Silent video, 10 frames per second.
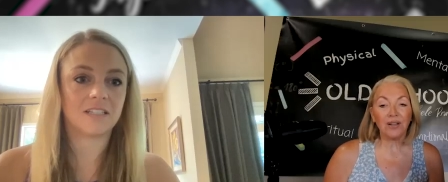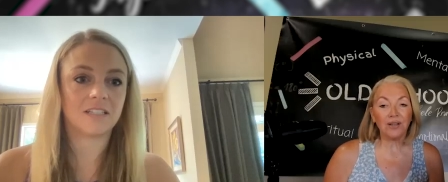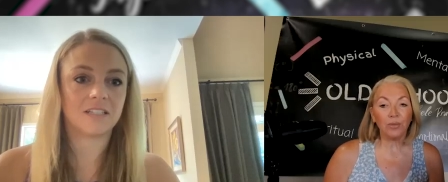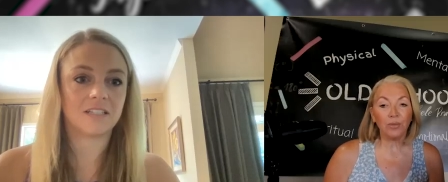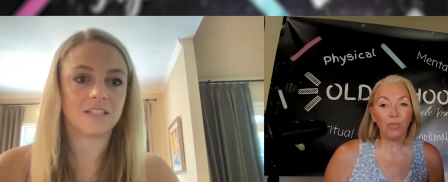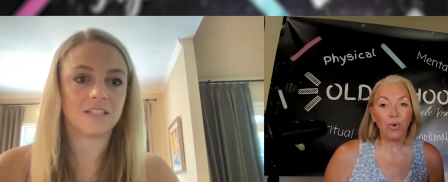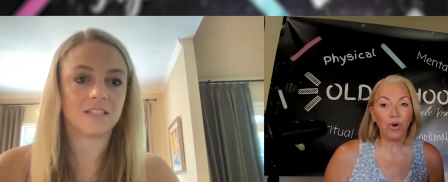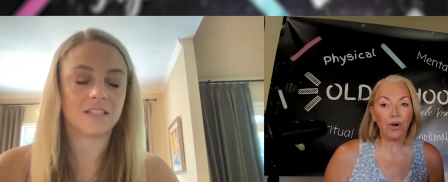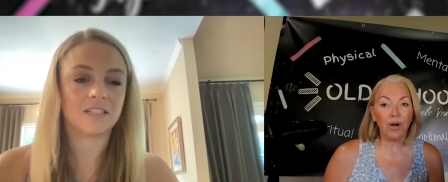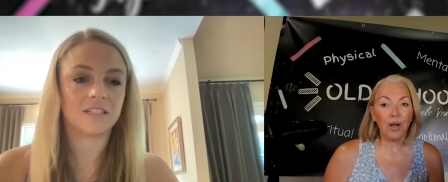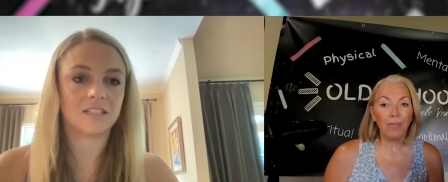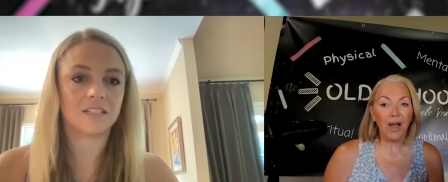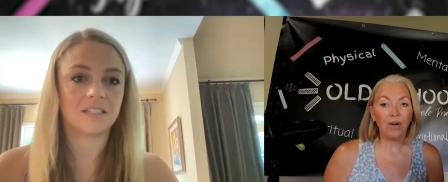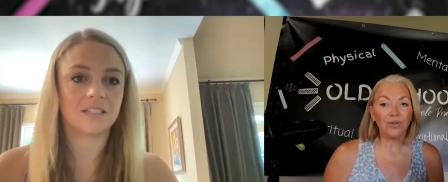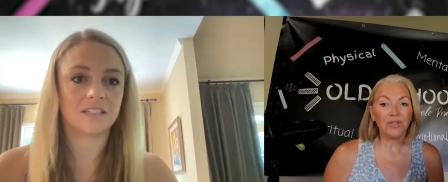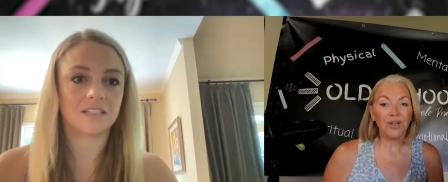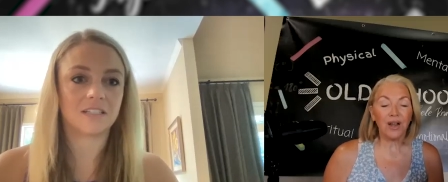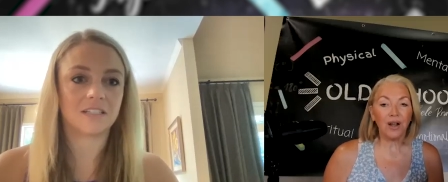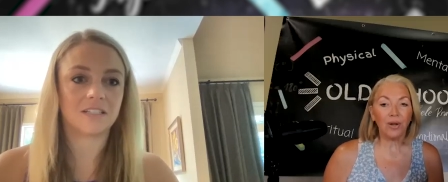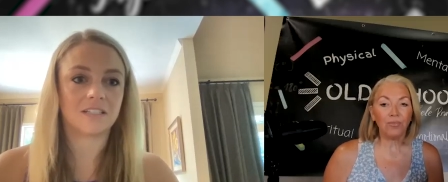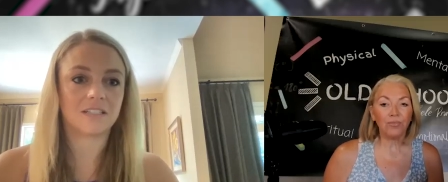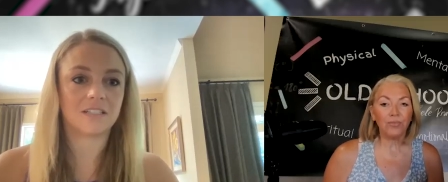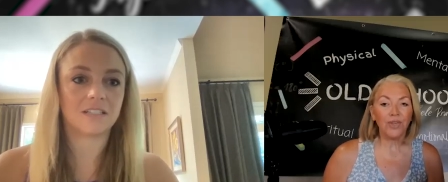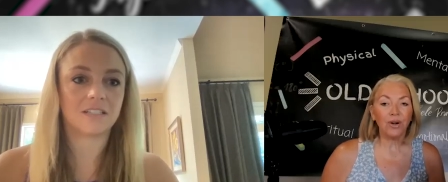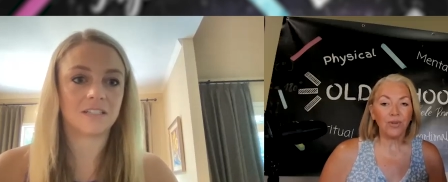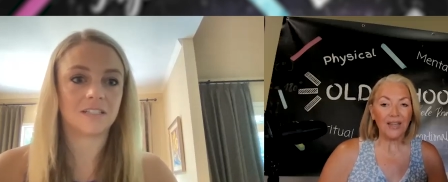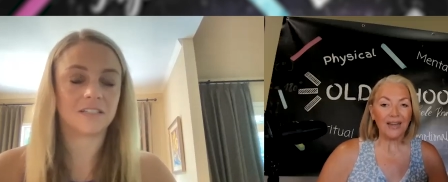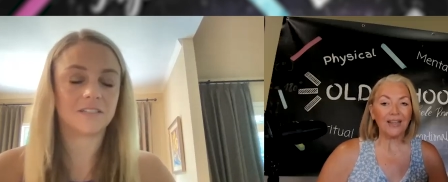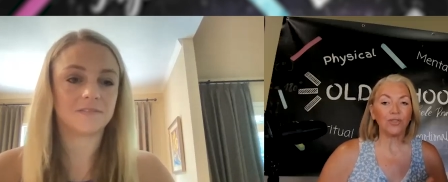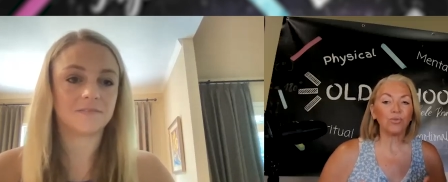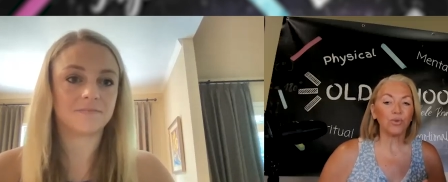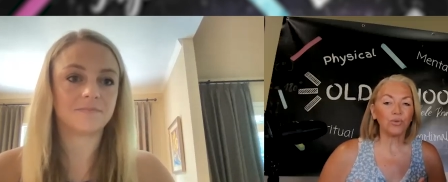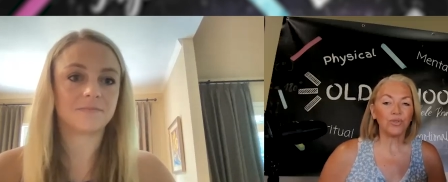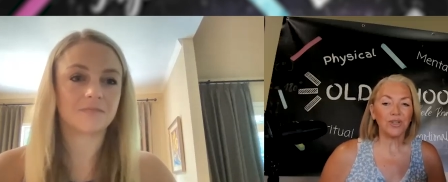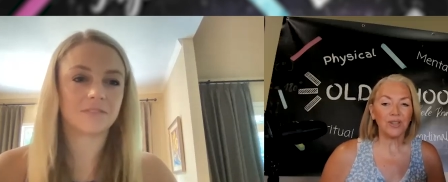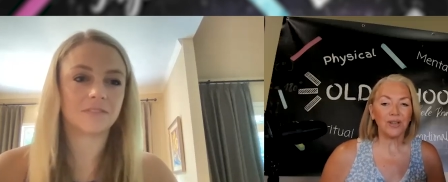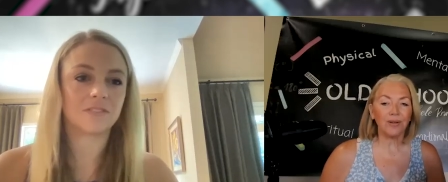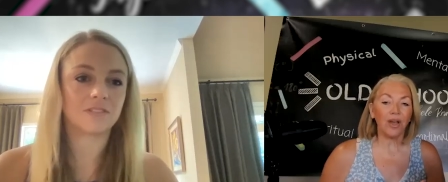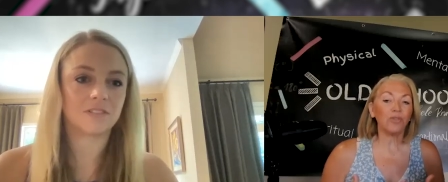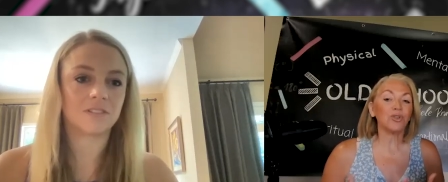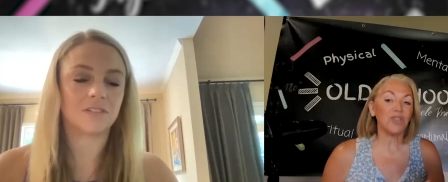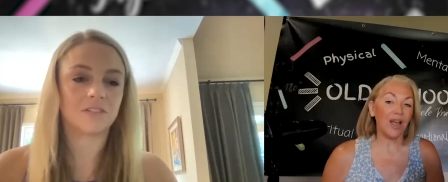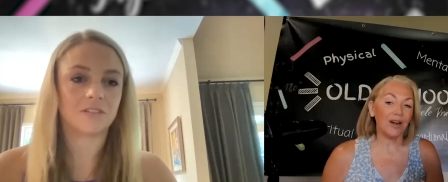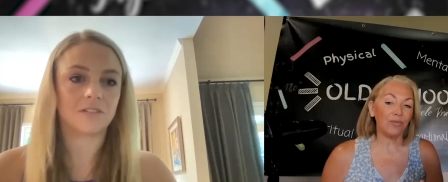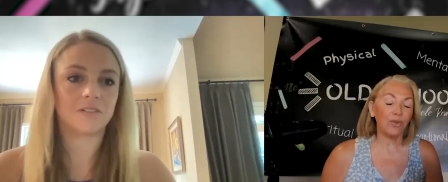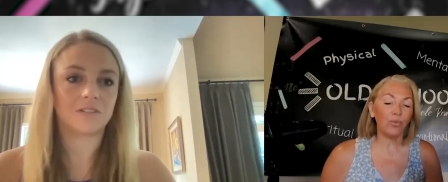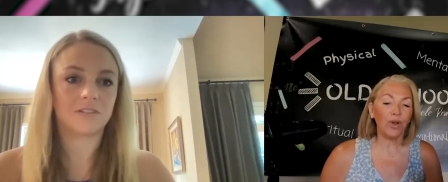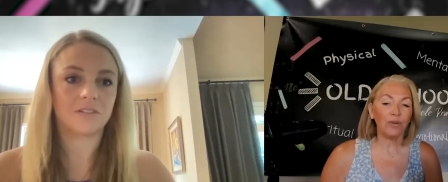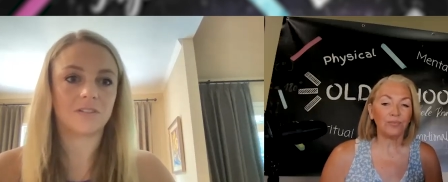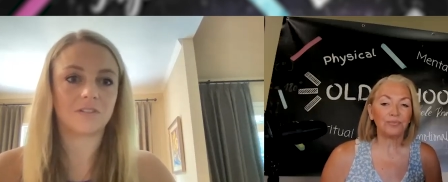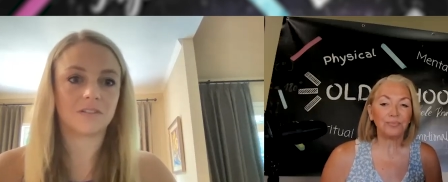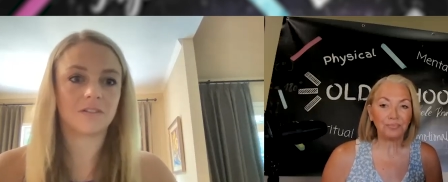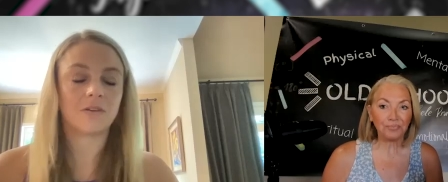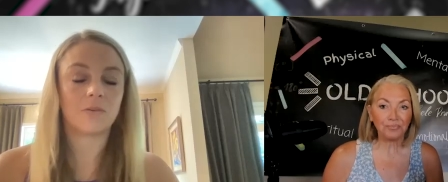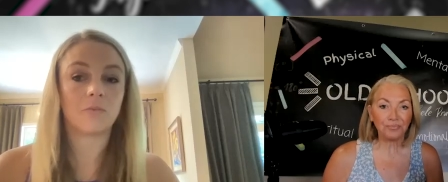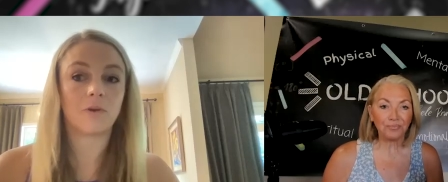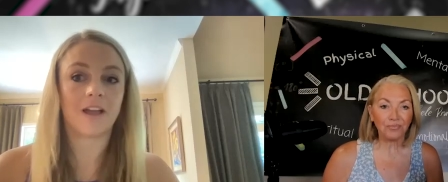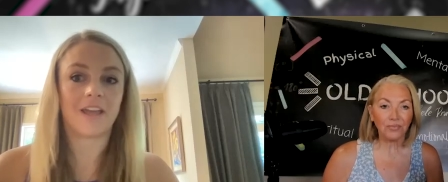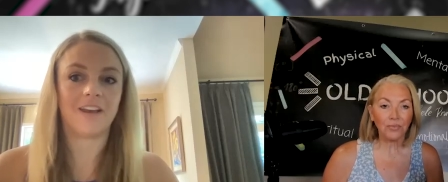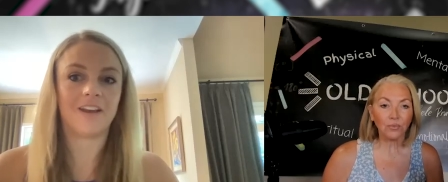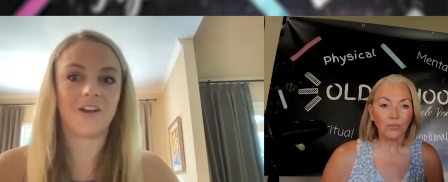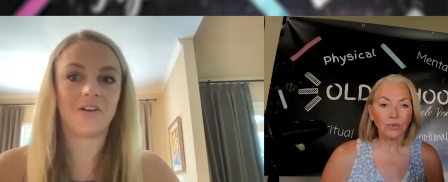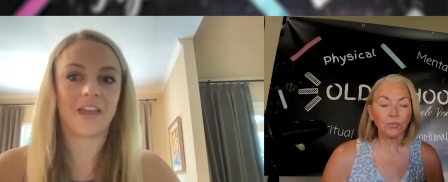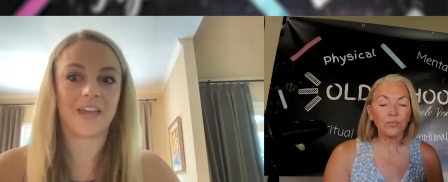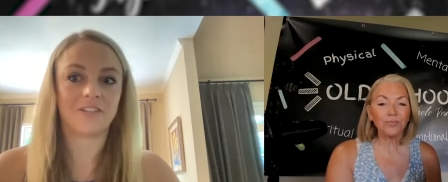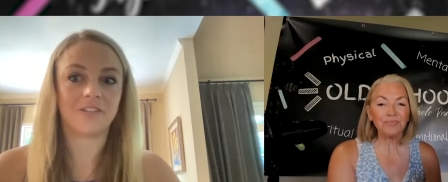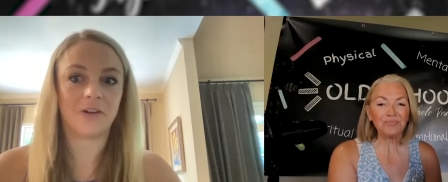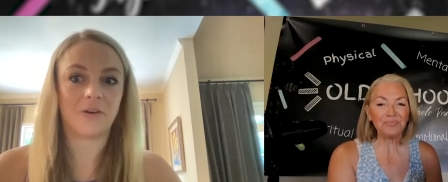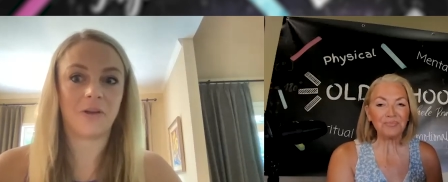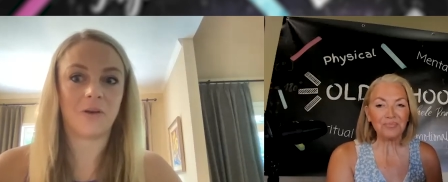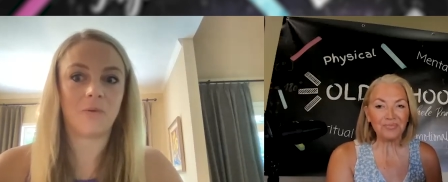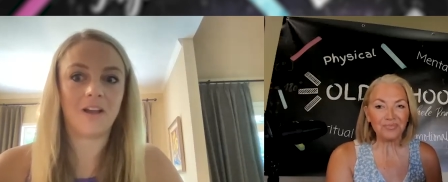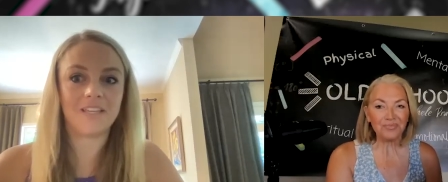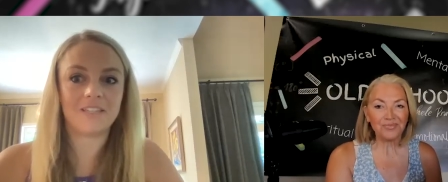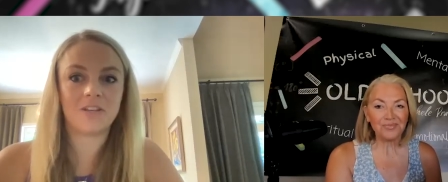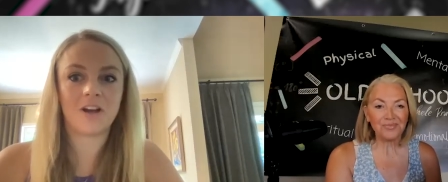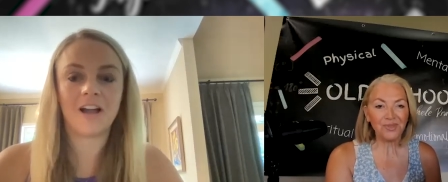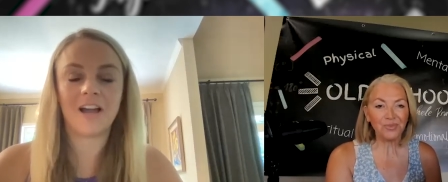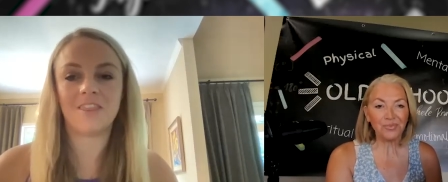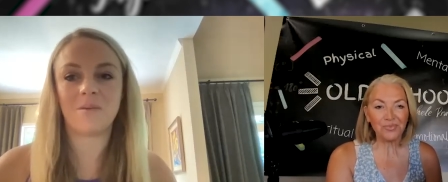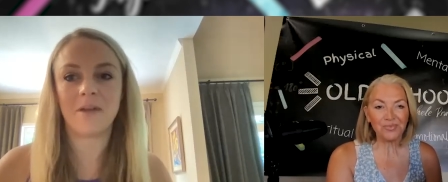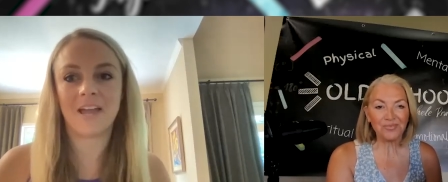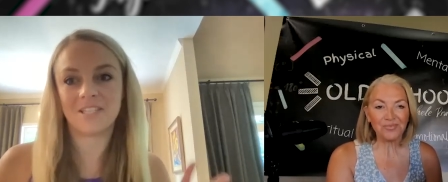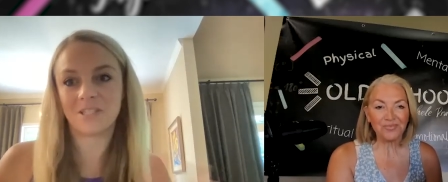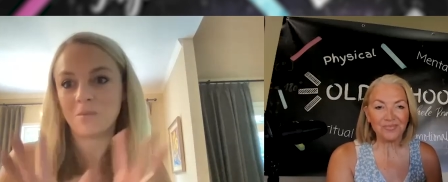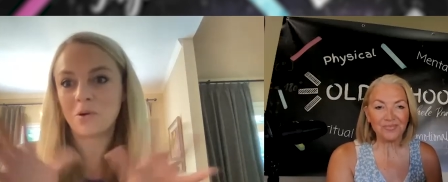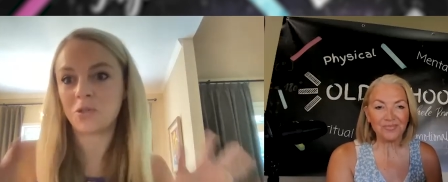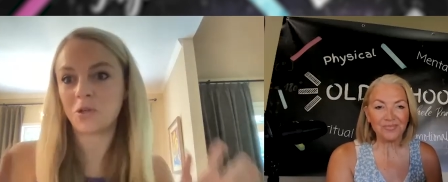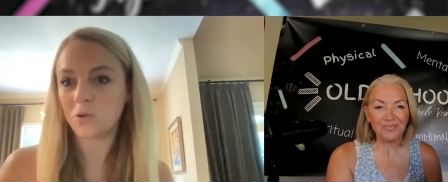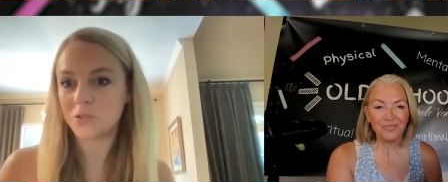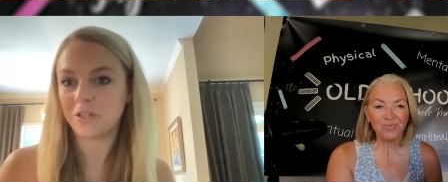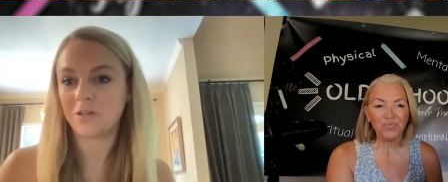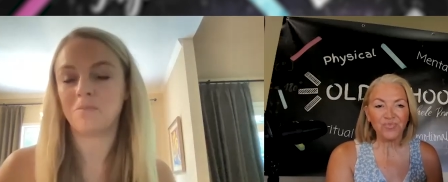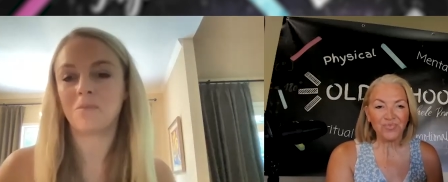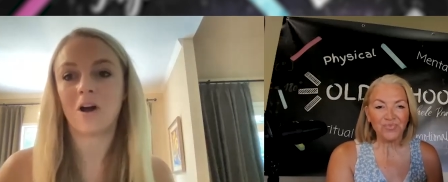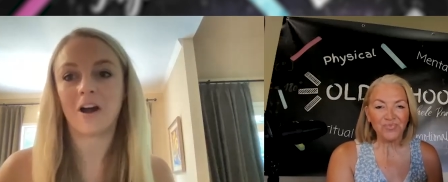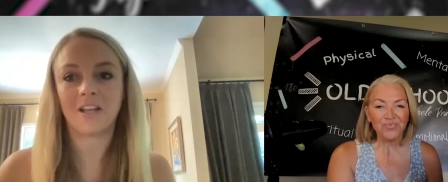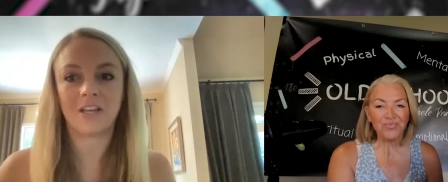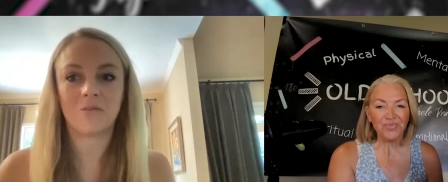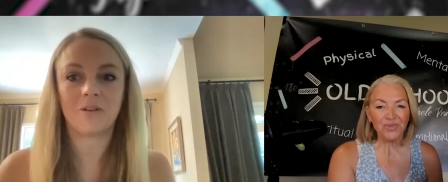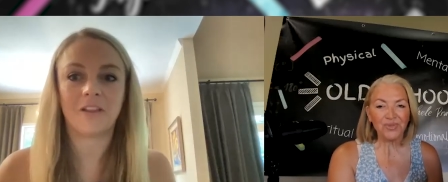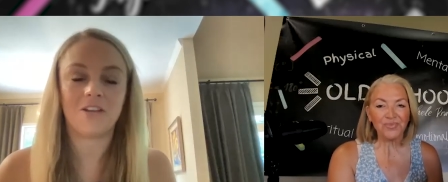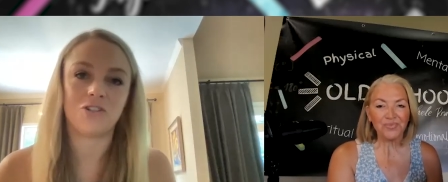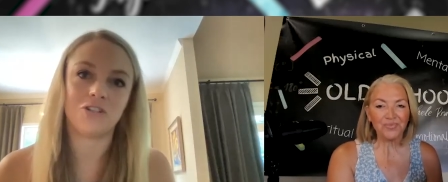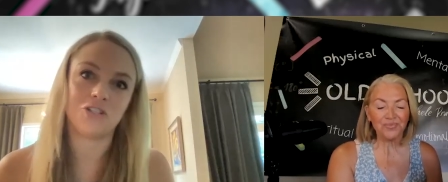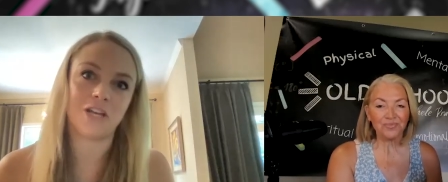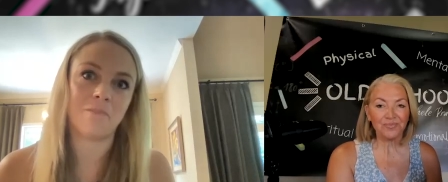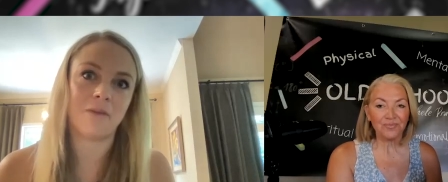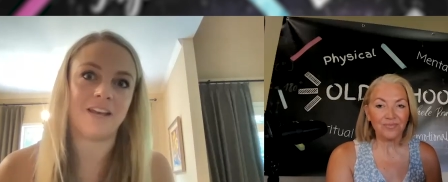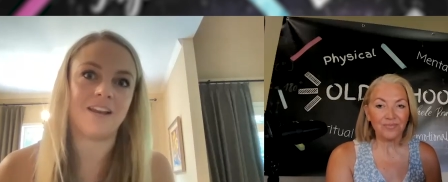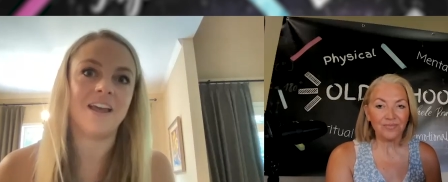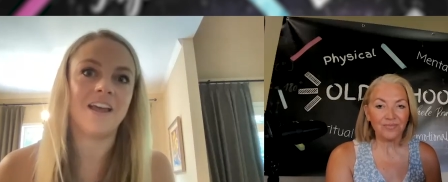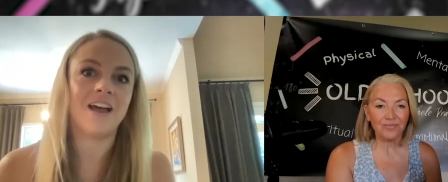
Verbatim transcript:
Speaker 1: a little bit more about, getting through to the other side, if you will.
Speaker 2: Right. Okay. So it was not the most wholesome, godly relationship. And